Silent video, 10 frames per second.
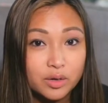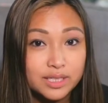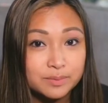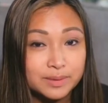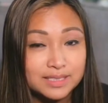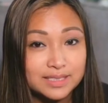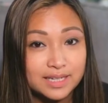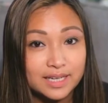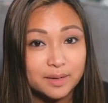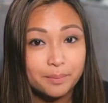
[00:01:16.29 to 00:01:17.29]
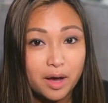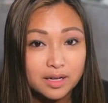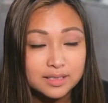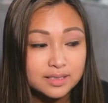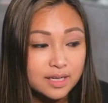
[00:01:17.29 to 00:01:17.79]
It's been sitting in a
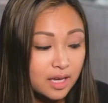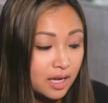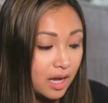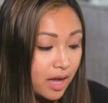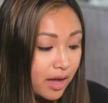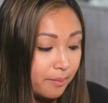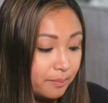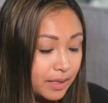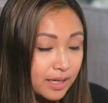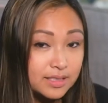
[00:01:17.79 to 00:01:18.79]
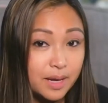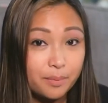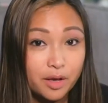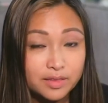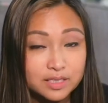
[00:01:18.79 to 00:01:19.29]
box because I
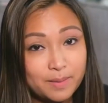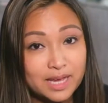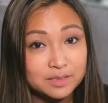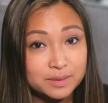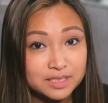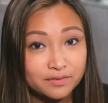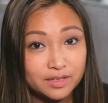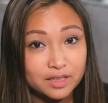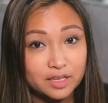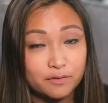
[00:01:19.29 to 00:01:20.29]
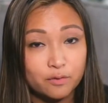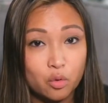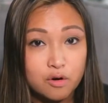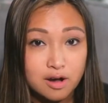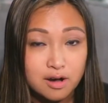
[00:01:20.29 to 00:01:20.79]
bought this bag specifically
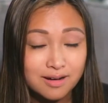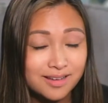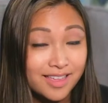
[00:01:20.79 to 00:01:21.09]
for